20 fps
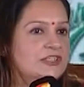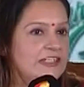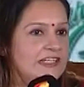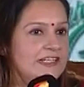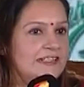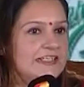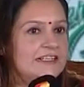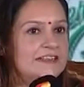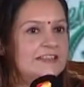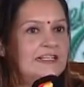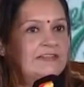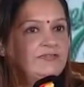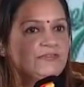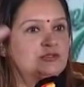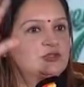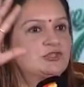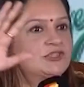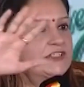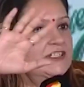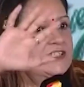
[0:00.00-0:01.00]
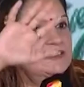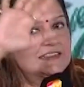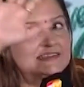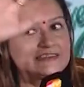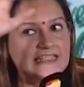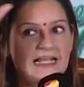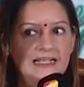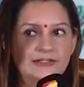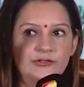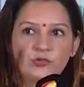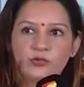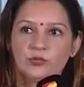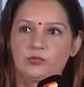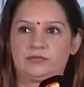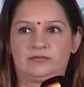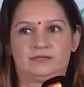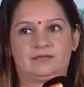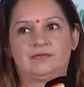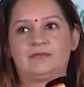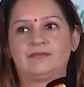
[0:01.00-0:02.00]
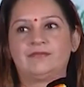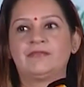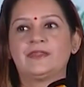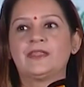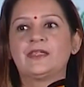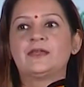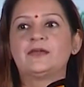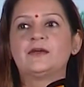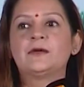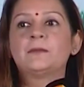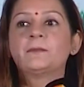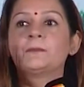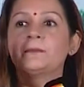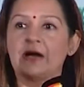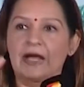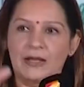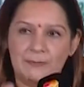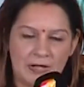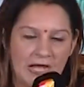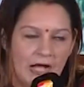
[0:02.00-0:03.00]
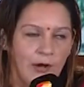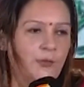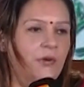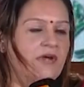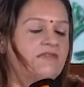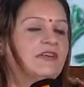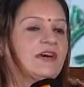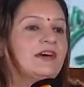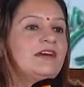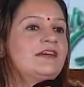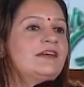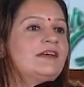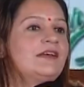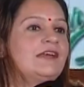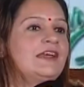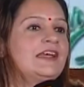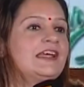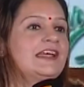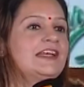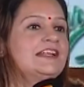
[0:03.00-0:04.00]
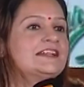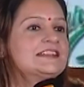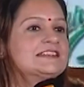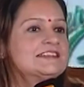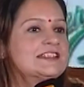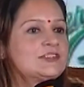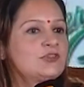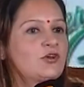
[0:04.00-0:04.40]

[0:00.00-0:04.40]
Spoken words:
date, and that future date is unknown. However, it is a